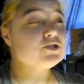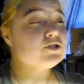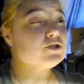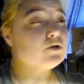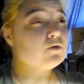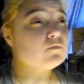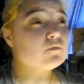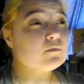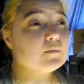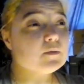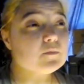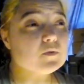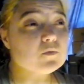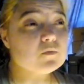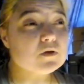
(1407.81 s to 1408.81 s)
don't
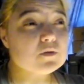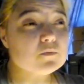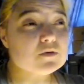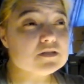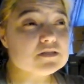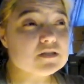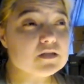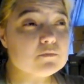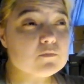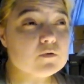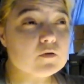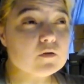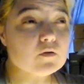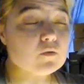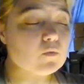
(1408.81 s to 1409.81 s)
remember what it was
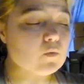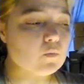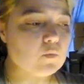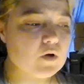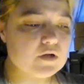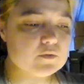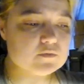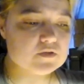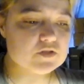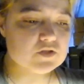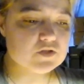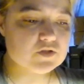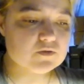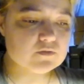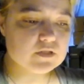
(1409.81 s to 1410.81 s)
anymore or what it was
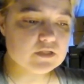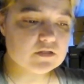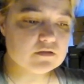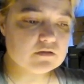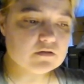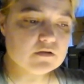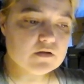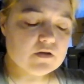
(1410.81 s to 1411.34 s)
doing,